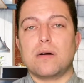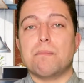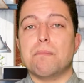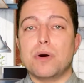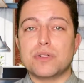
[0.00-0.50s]

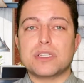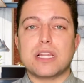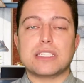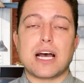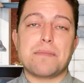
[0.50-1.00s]
Most of
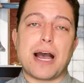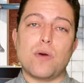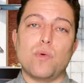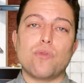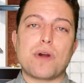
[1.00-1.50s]
the time, I
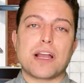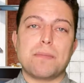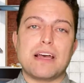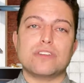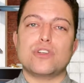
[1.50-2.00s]
will
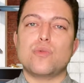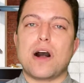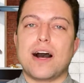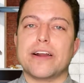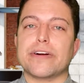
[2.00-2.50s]
recommend you
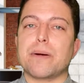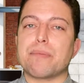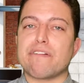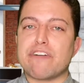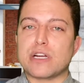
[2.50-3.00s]
hire a
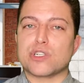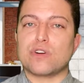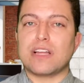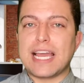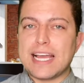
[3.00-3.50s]

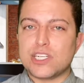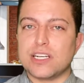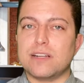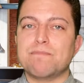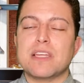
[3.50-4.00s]
professional agent.